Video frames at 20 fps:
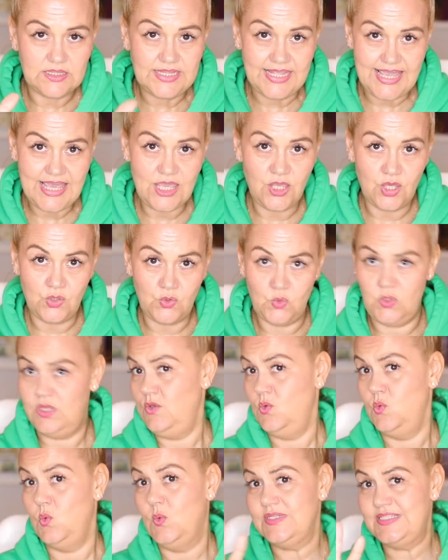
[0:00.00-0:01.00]
the EU
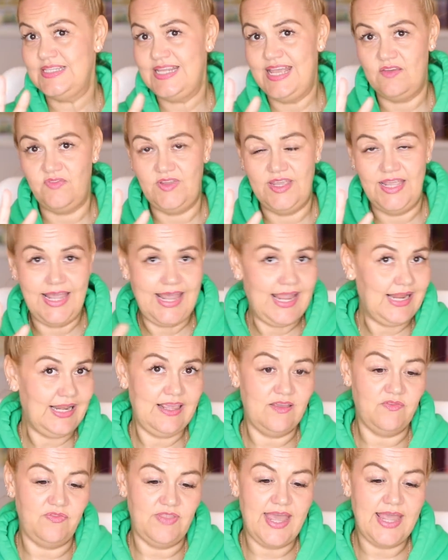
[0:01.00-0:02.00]
wasn't having
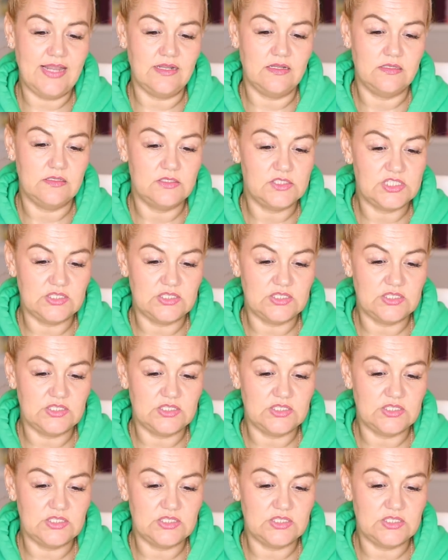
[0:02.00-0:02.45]
any of that.